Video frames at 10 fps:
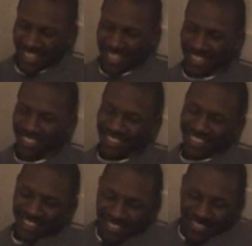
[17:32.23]
Let's get a
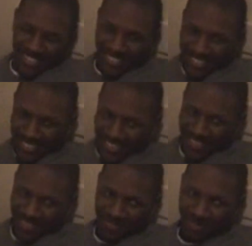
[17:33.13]
little quick something on
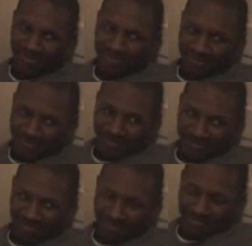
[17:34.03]
the actual gig's
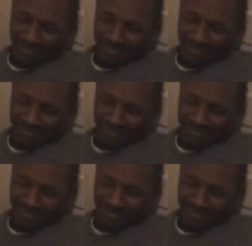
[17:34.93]
name.